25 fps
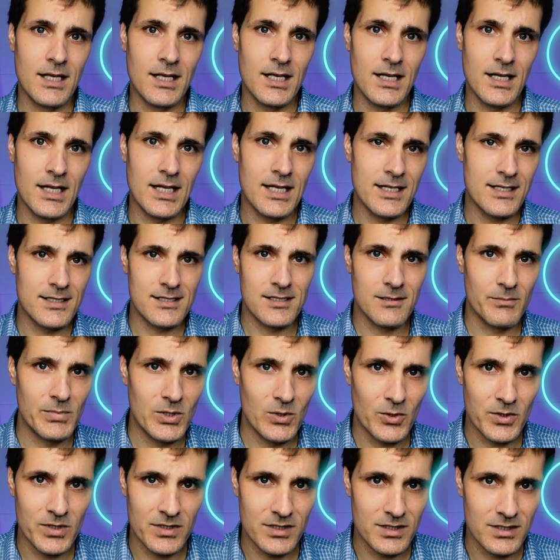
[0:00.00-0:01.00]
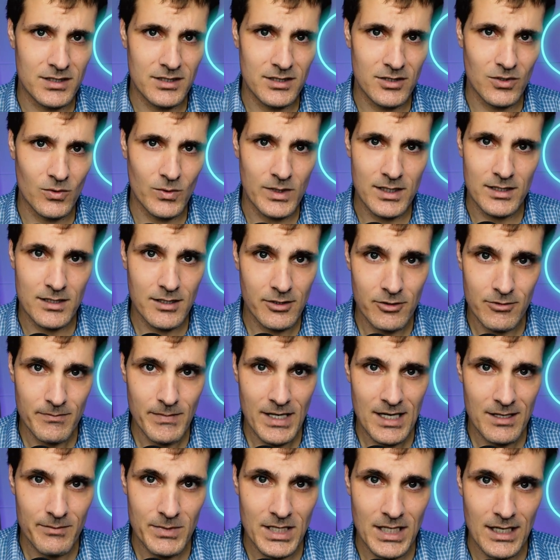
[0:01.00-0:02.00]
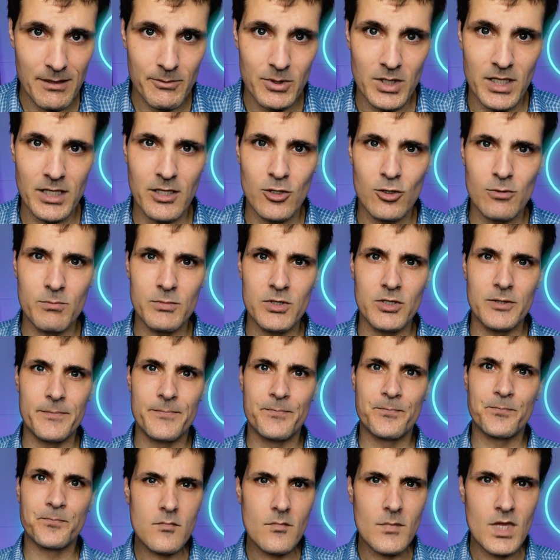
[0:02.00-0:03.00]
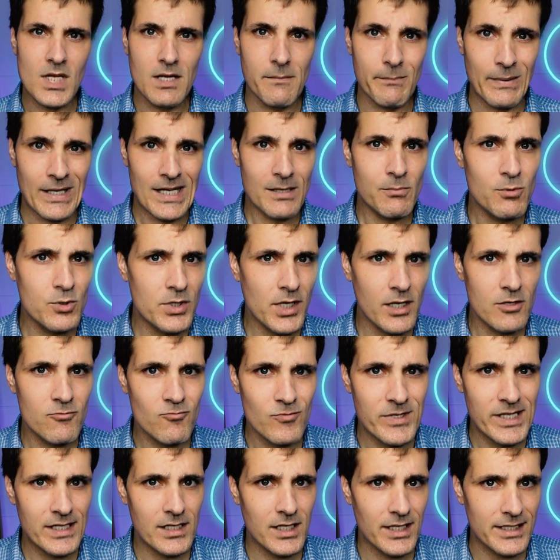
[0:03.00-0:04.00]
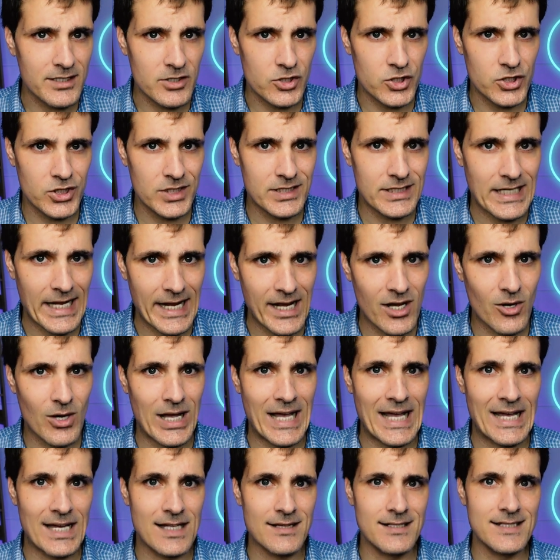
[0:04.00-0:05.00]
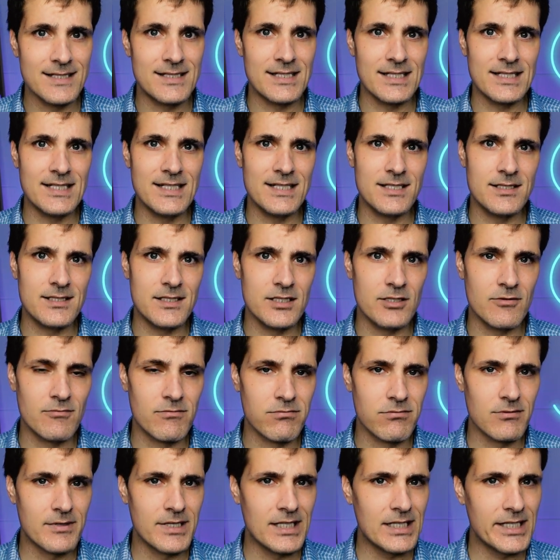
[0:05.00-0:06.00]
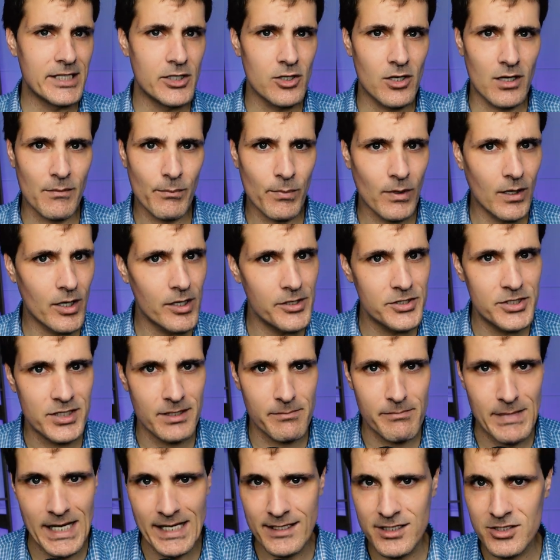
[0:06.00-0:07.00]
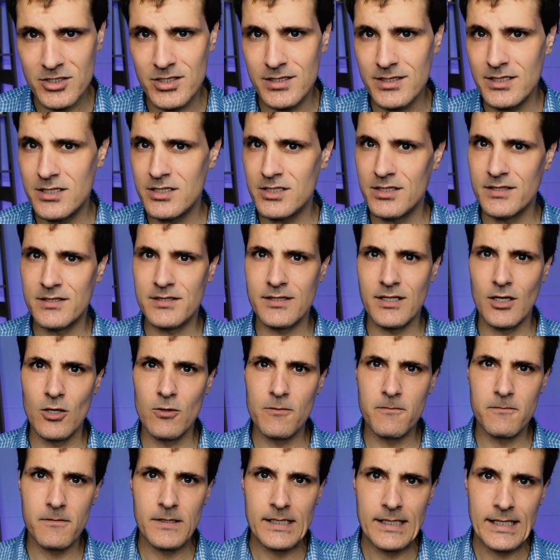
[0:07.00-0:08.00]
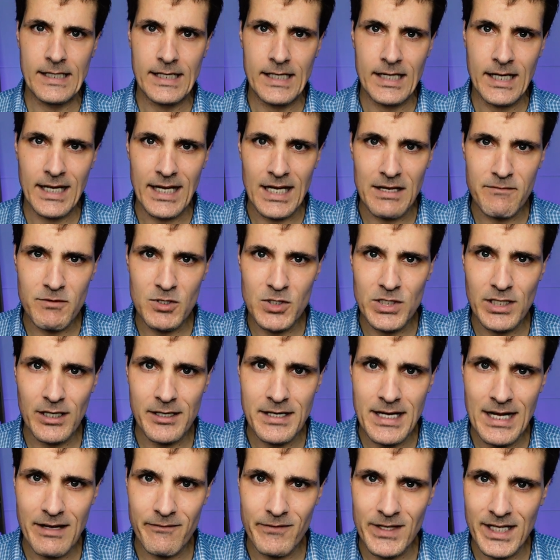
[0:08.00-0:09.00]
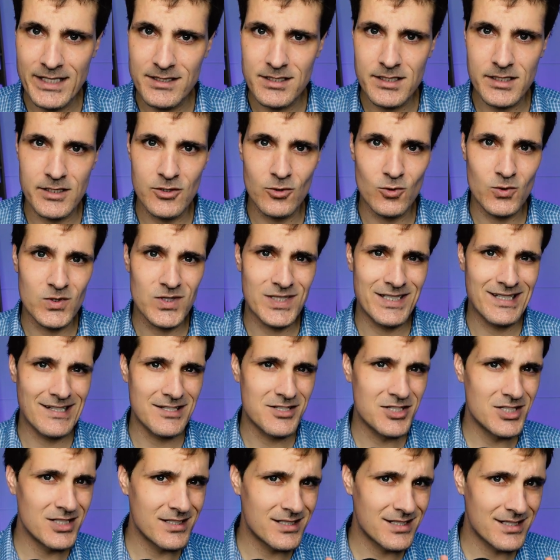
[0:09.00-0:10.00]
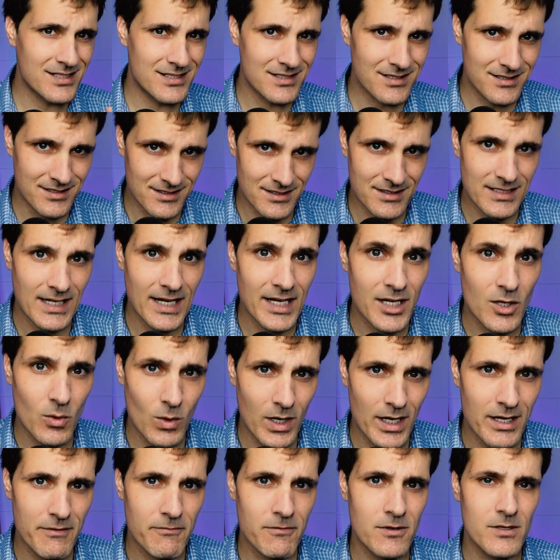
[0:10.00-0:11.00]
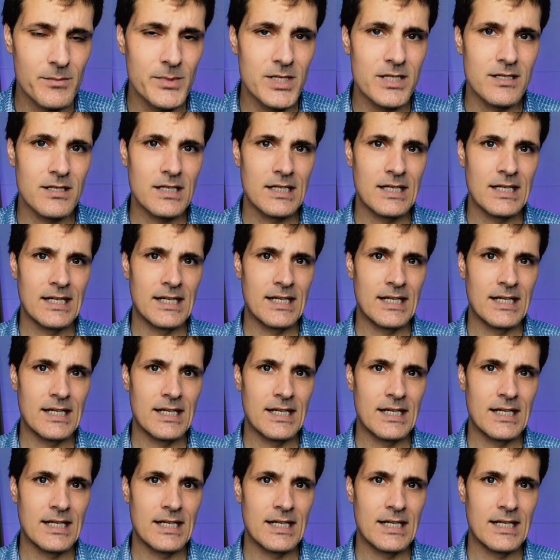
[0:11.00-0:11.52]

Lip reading: Here's a builder to deal with who may be able to help you. People don't realize just how hard this is. You've really got to project manage this yourself. If you don't have that skill set, just stay away from it.